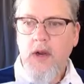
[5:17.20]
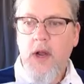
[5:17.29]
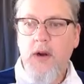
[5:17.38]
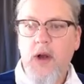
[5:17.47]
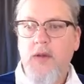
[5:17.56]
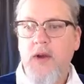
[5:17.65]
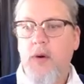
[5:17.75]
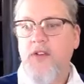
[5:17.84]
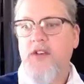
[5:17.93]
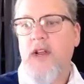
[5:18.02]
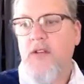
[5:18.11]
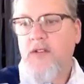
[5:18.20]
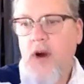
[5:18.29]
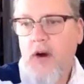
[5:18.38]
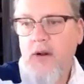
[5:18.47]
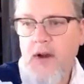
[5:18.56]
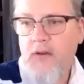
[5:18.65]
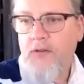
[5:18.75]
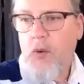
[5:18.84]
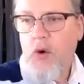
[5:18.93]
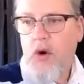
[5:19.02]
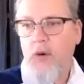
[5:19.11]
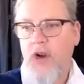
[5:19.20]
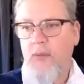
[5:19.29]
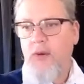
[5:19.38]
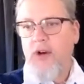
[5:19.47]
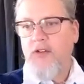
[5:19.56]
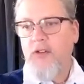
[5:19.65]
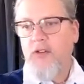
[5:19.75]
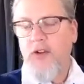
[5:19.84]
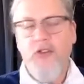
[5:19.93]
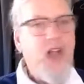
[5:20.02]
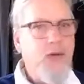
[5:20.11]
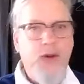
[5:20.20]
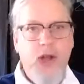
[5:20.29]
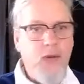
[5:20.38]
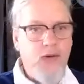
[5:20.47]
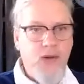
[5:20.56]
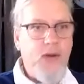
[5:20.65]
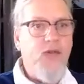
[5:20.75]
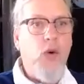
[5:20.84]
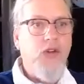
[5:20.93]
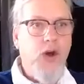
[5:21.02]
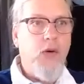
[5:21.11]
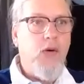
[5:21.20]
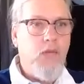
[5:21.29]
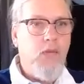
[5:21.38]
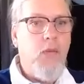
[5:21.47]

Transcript: No, the question is, are there 4 programming questions for each chapter? No, there's going to be 4 total.